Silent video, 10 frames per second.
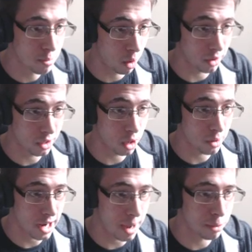want
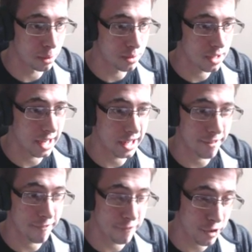golden apples. Like,
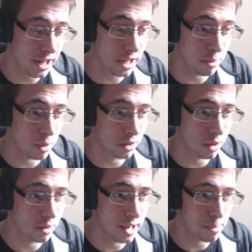really want
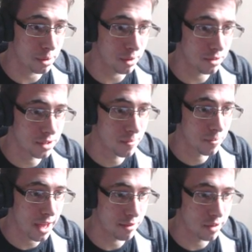golden apples.
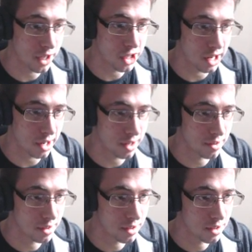And regen.
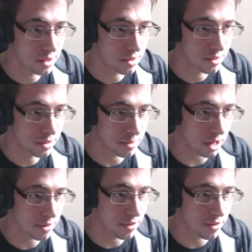I go